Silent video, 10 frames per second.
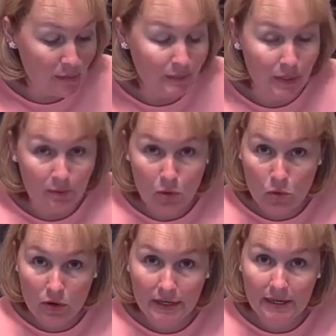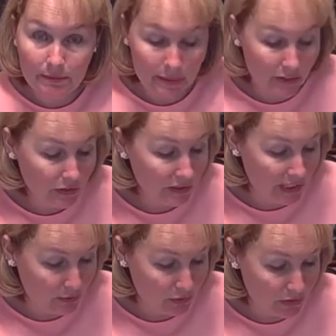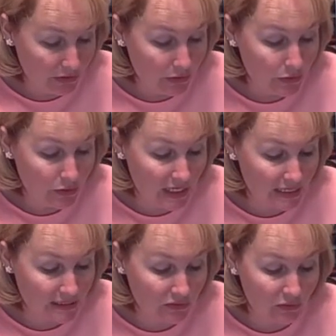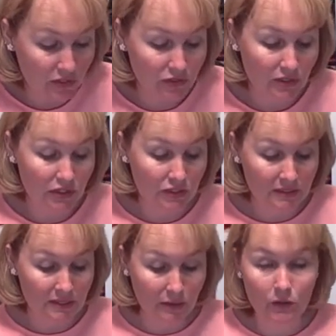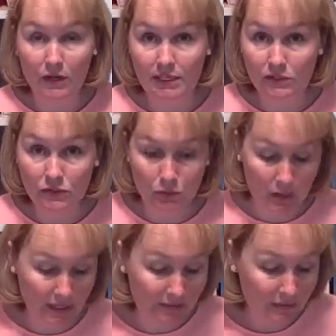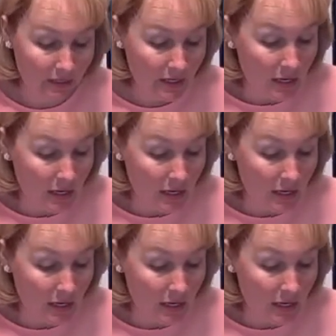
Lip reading: but a poor, embittered laborer who takes his frustrations out on his new wife.